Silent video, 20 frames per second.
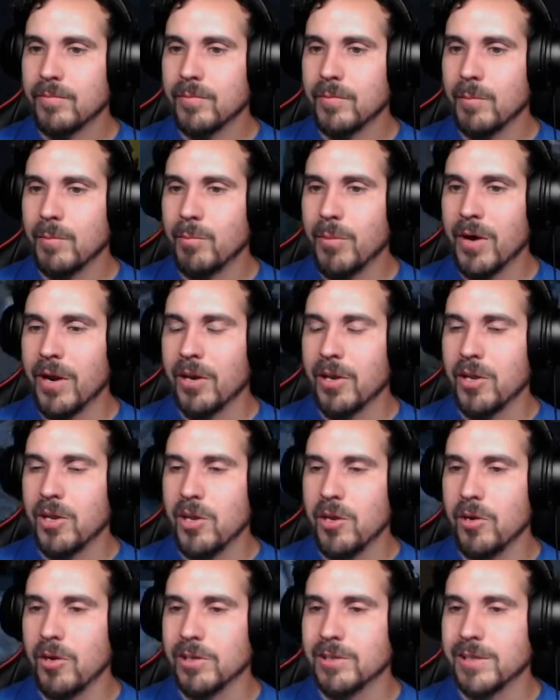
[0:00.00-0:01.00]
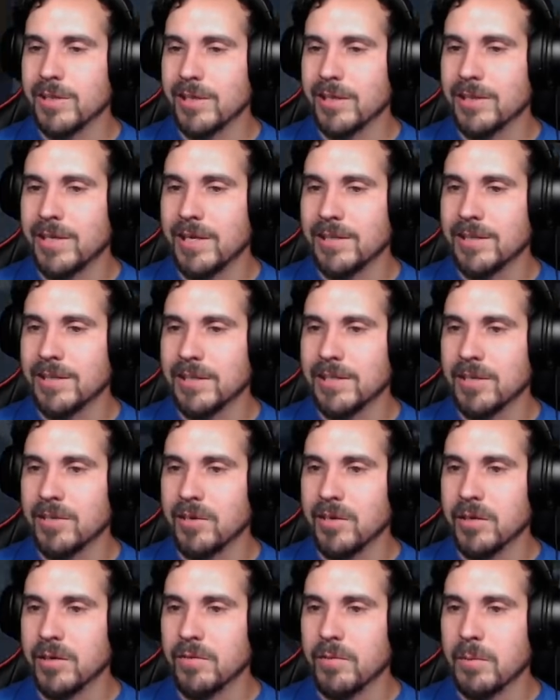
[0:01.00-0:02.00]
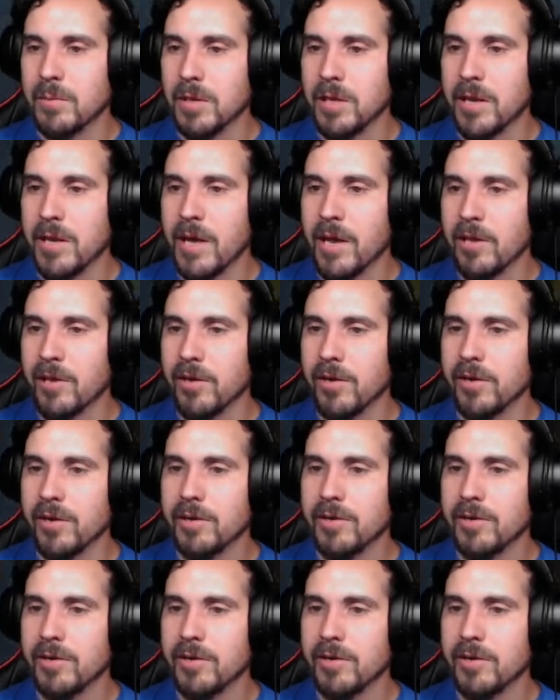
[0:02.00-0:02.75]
But in here, it's like it takes like ten years for them to get out of here.